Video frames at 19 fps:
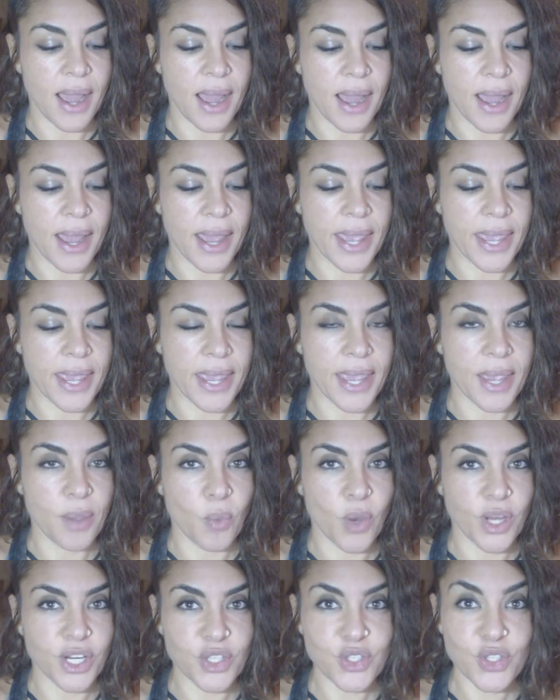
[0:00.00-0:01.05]
I
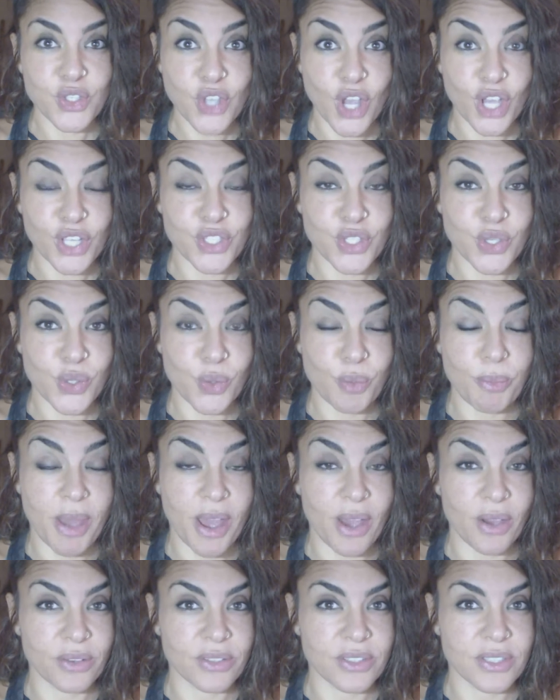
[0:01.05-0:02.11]
wanted to talk to you
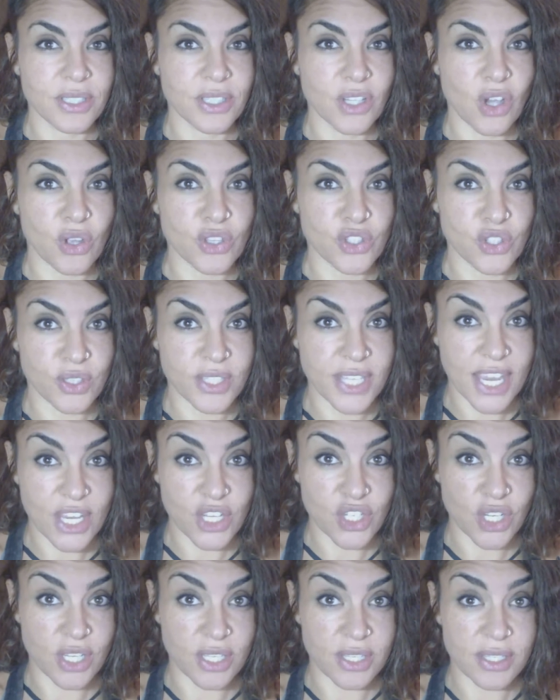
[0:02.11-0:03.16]
about
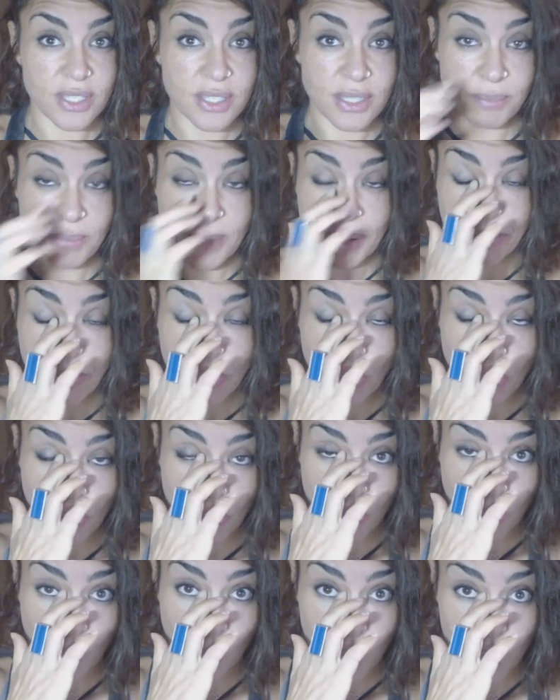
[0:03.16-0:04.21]
consultations. Maybe
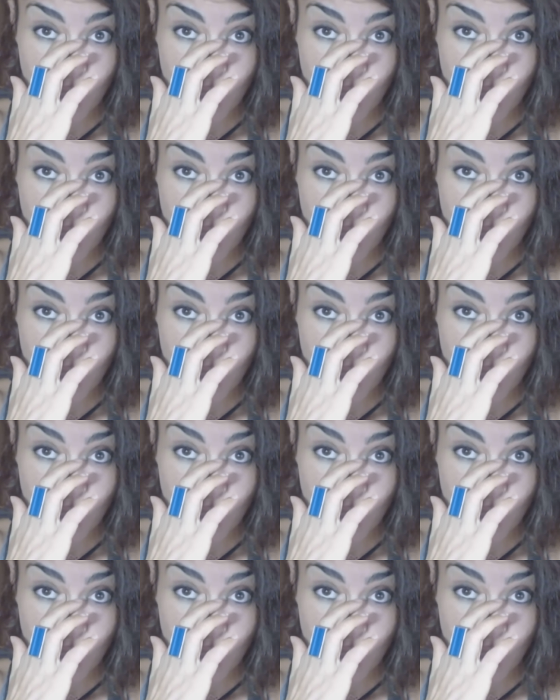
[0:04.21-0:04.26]
you're